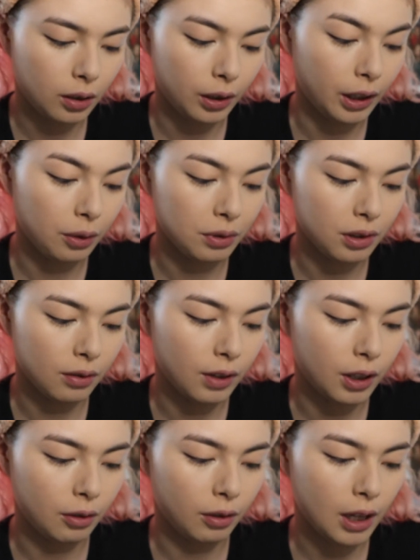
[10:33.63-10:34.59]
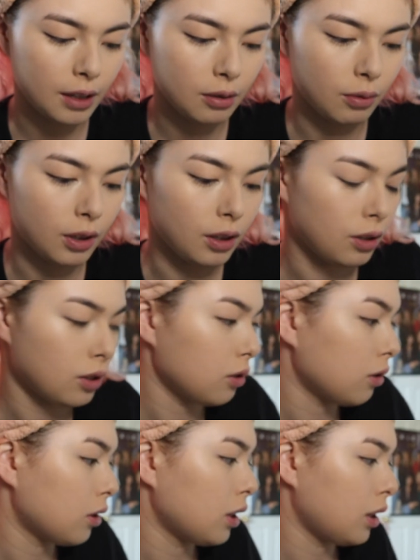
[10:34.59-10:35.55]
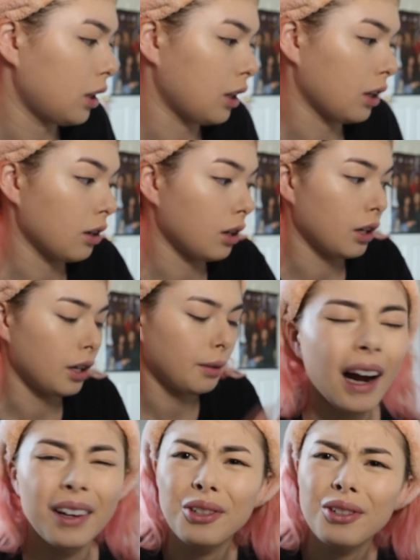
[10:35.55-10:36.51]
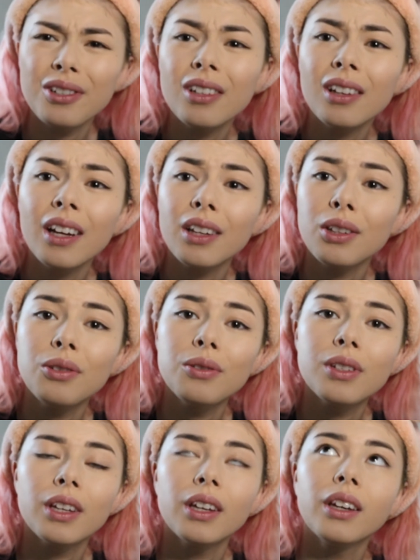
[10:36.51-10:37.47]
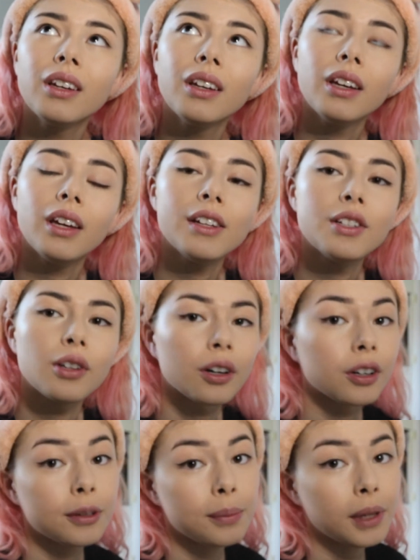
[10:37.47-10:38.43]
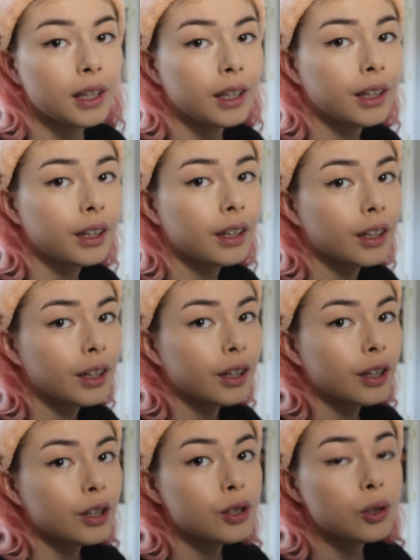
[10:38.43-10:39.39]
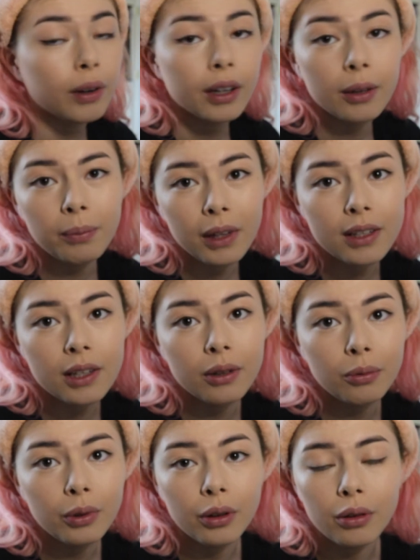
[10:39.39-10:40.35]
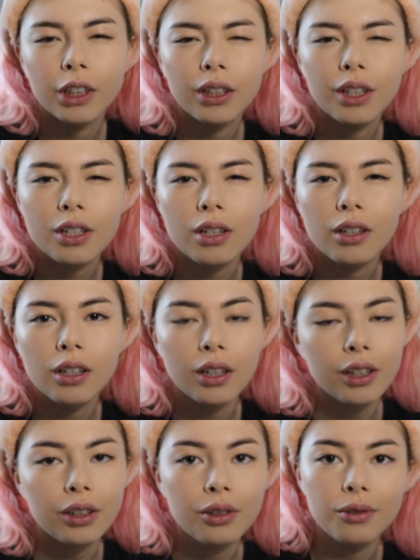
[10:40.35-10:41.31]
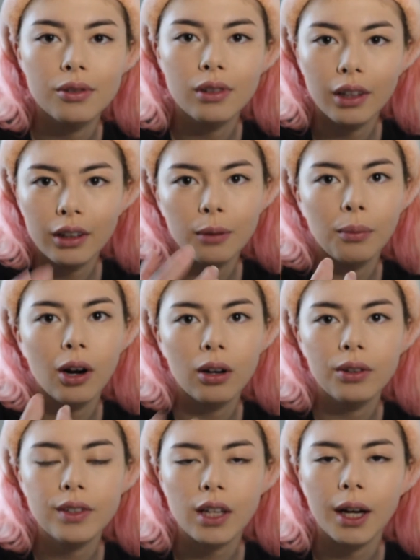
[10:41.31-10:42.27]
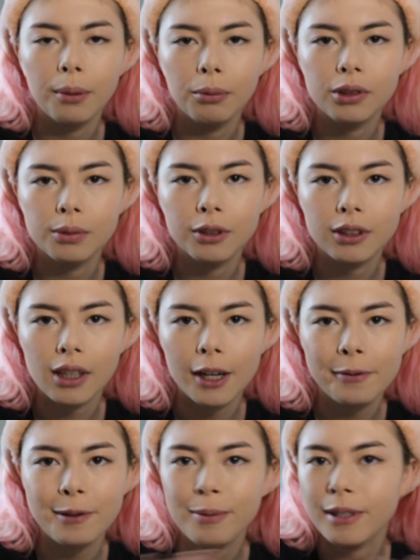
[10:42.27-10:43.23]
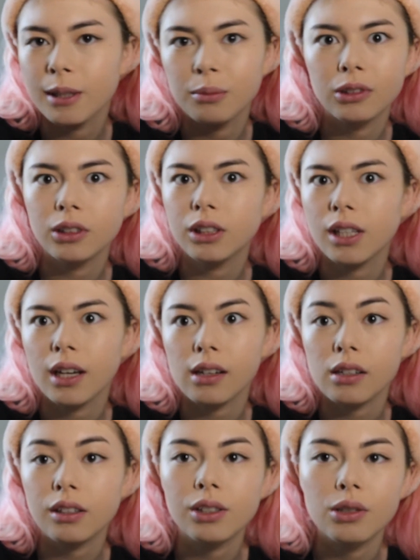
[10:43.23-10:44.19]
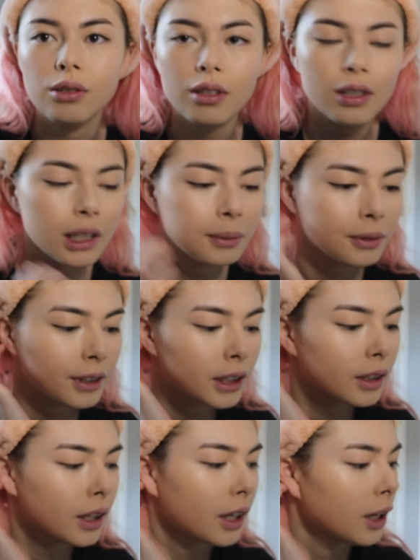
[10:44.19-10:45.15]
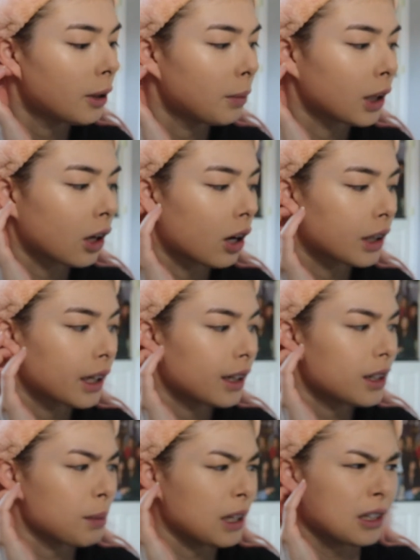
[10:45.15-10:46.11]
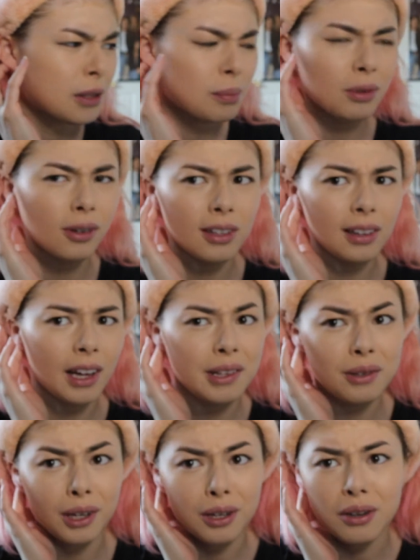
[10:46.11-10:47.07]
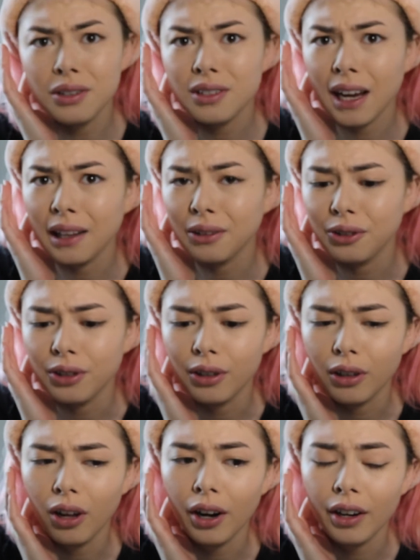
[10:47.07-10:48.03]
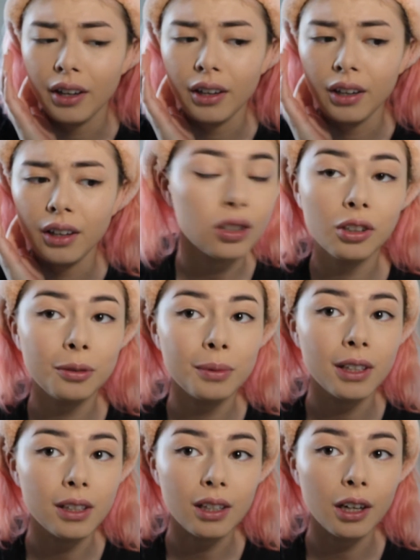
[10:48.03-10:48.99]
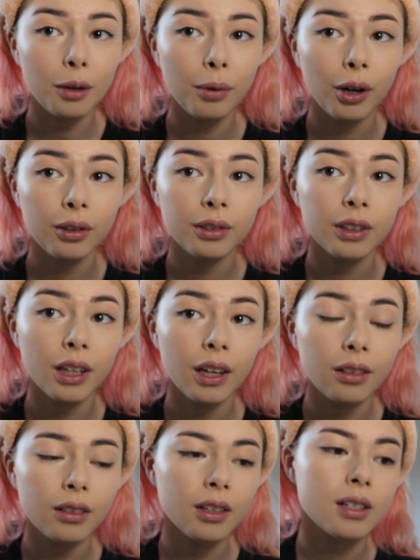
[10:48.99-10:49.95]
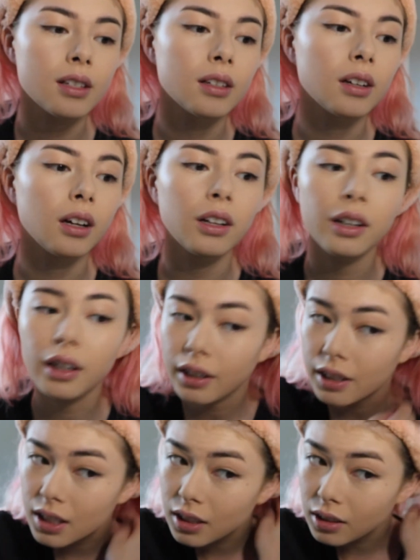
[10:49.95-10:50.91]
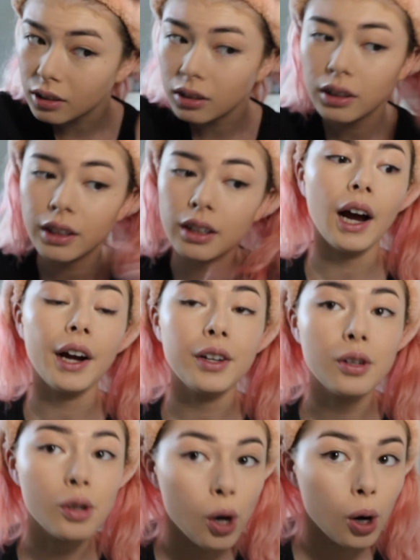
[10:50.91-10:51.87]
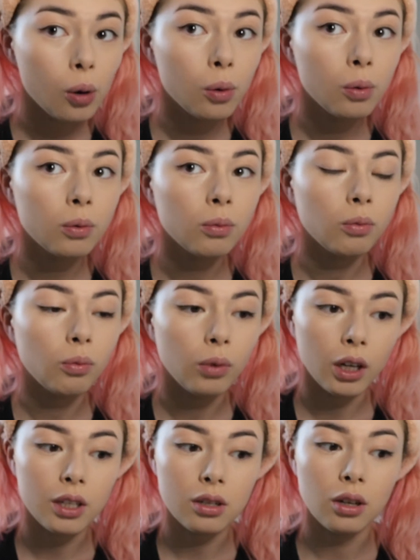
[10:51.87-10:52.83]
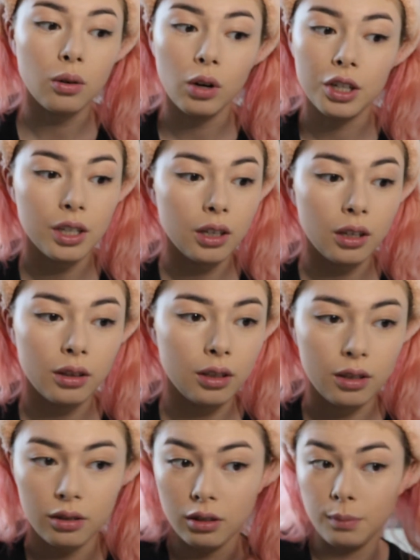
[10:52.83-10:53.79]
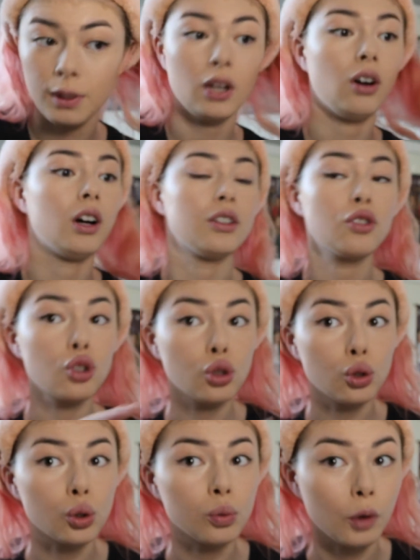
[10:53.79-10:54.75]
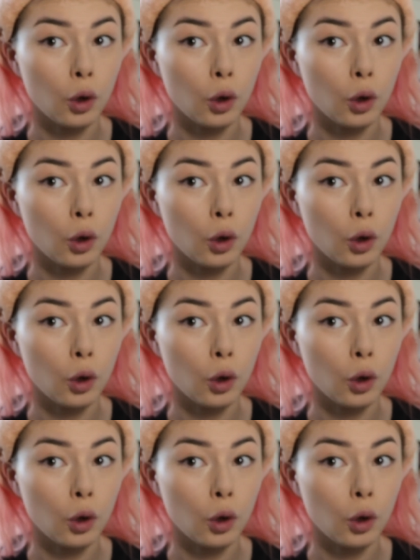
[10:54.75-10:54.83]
Like, it was the very last one in the store, and I got it. I usually like using a darker pink so I can mix it with conditioner and use like the bottle of dye multiple times because I'm only technically using some of it. But cotton candy pink is pretty light, so I couldn't dilute it a lot, and it took me an entire bottle to get this color, and it's still like, I know when I start washing it, this is gonna be gone super